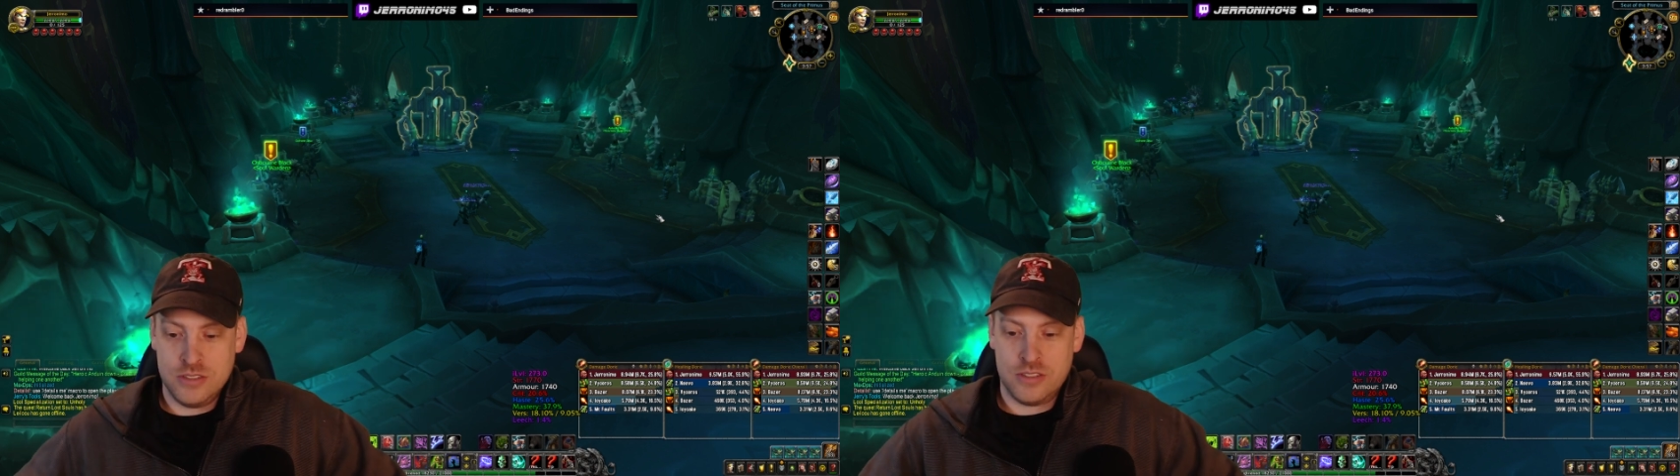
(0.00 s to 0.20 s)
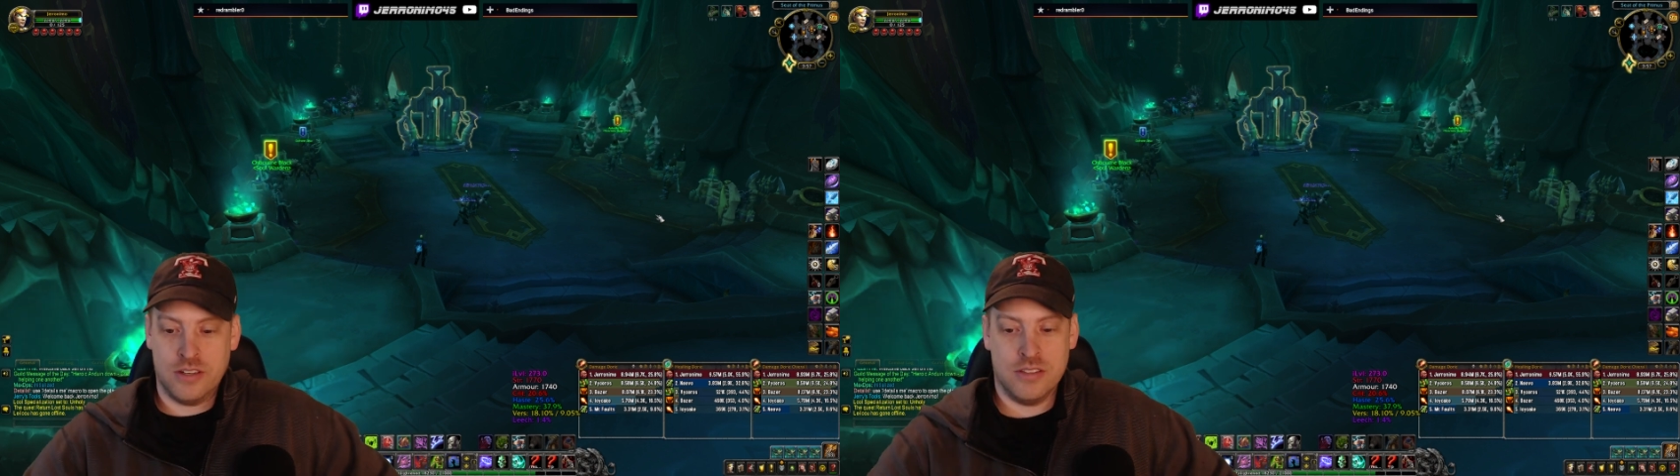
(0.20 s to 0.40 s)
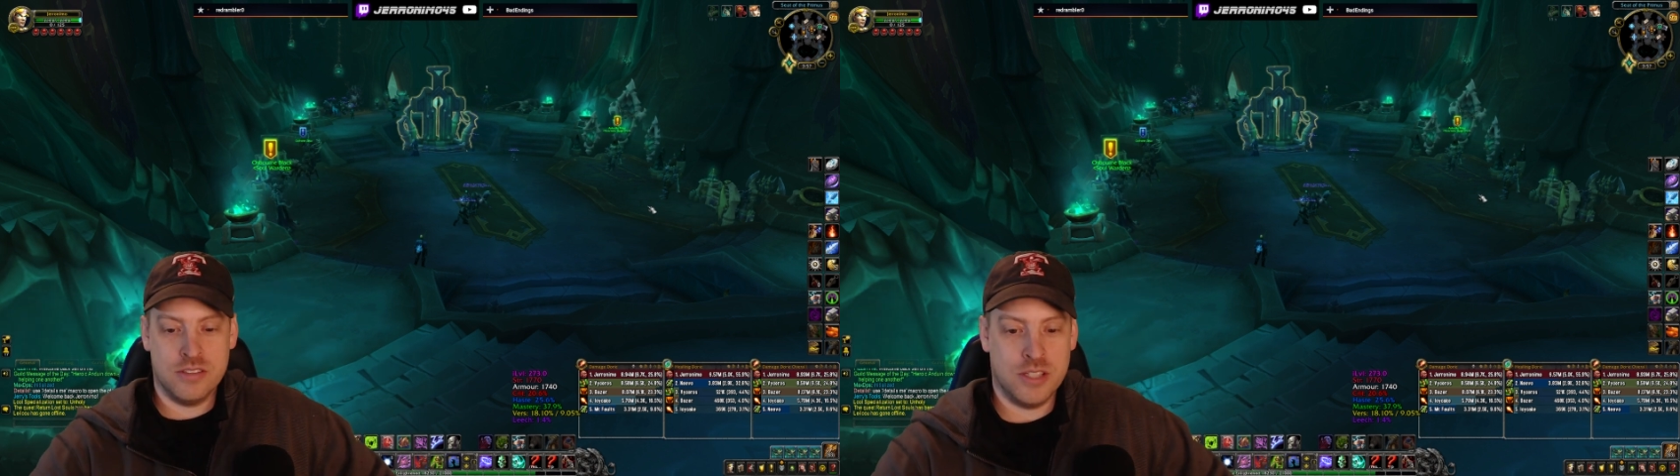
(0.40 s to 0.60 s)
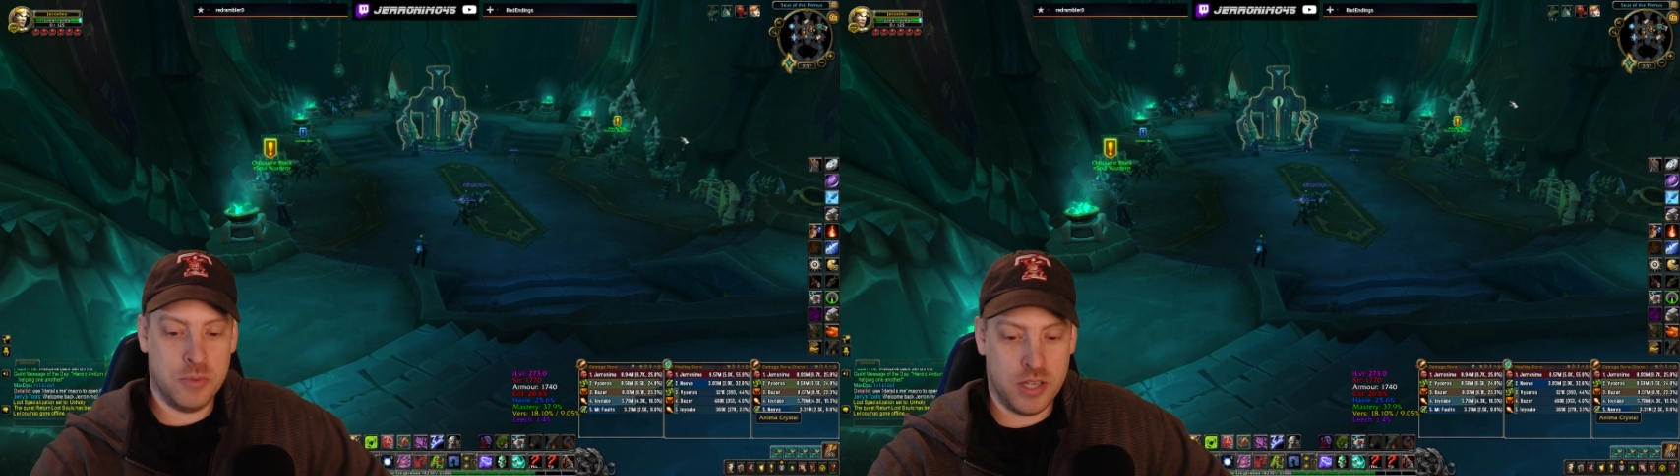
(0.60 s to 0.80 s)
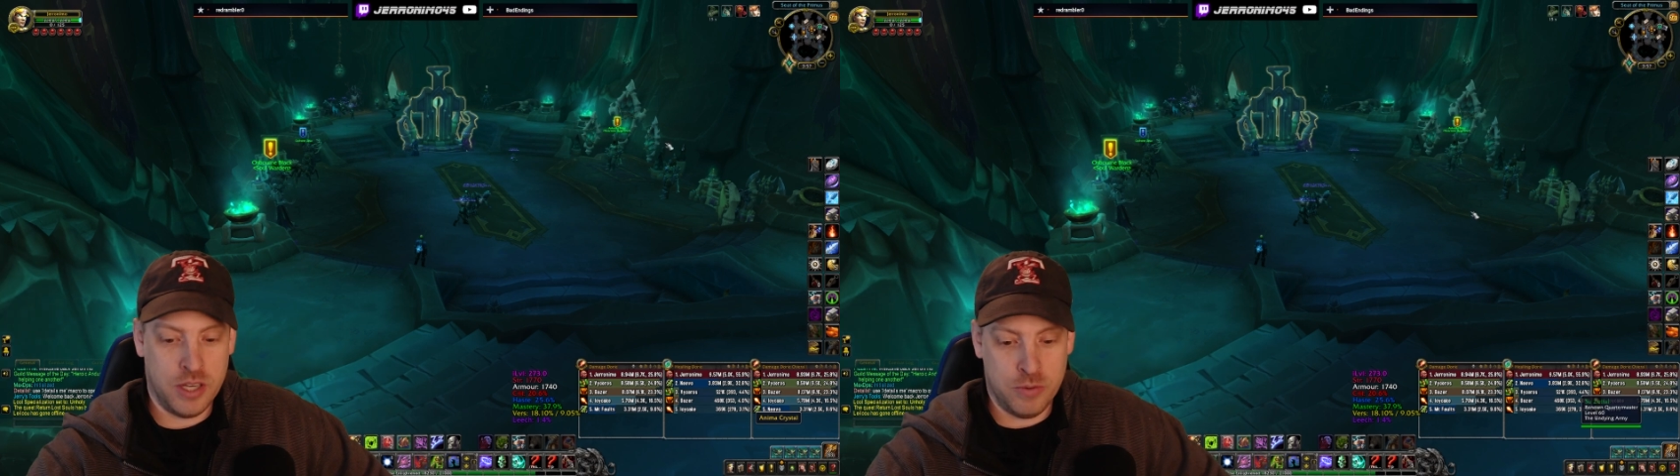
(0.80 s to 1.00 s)
Kind of the same
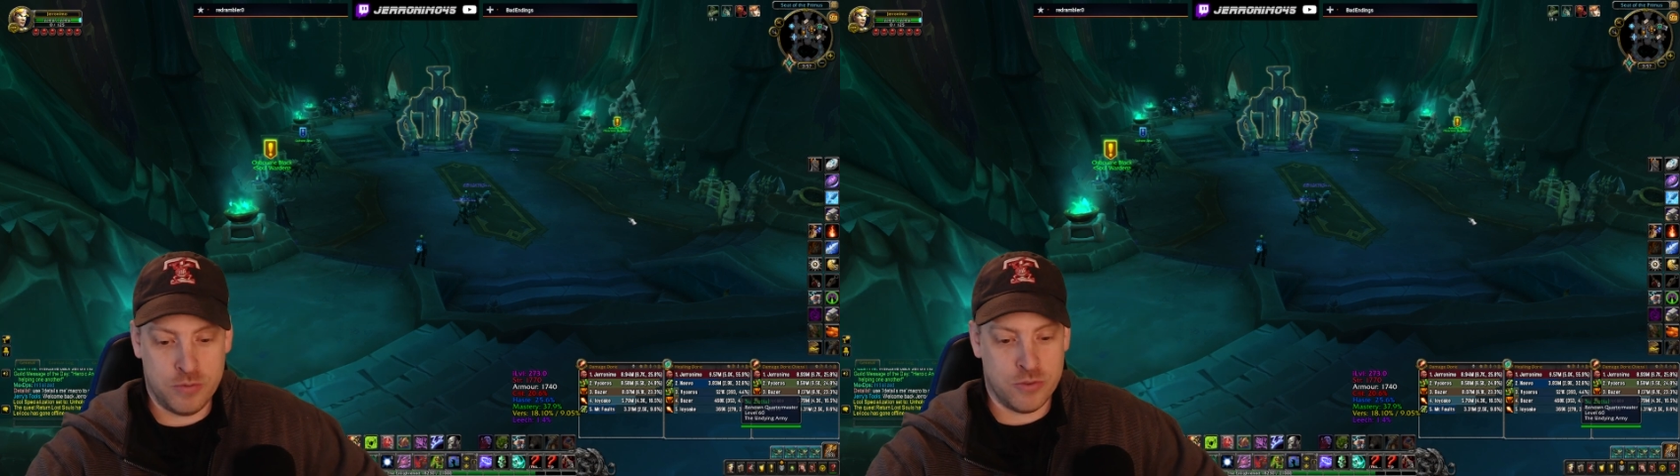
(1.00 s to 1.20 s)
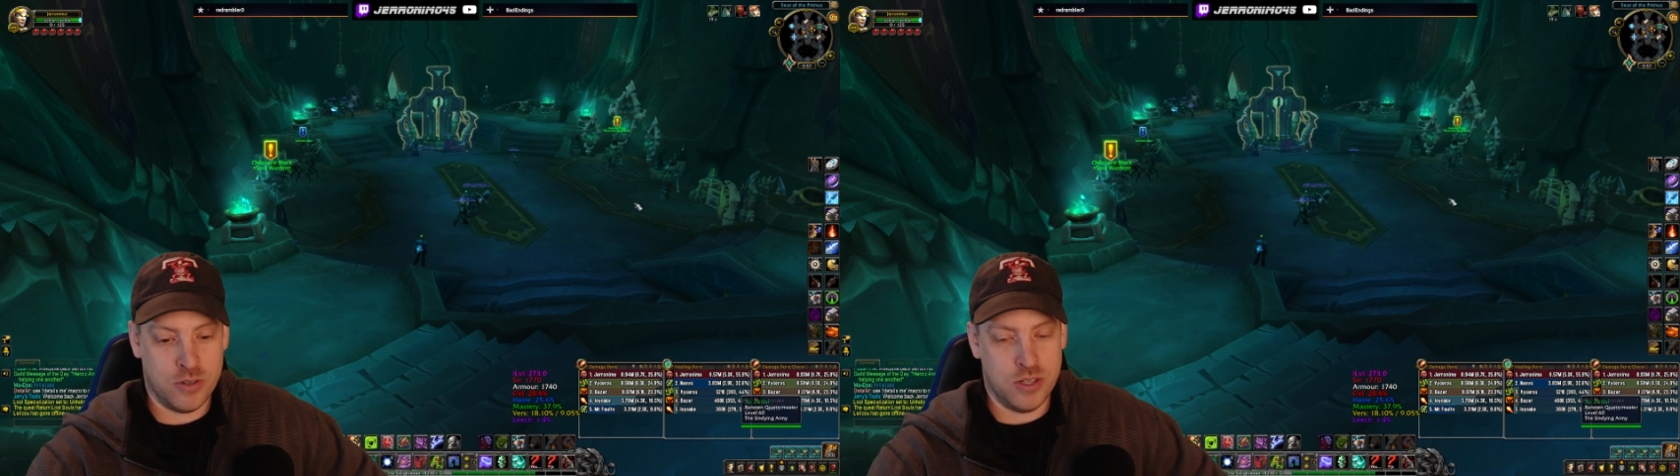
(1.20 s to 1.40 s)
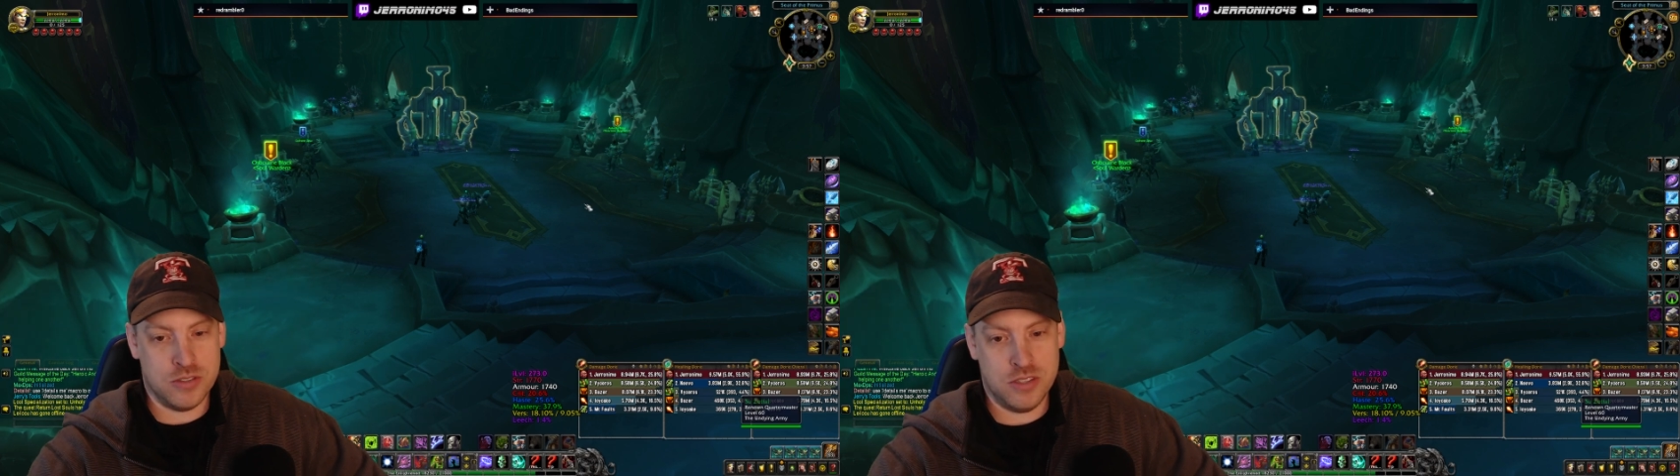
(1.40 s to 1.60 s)
thing I had with Frost,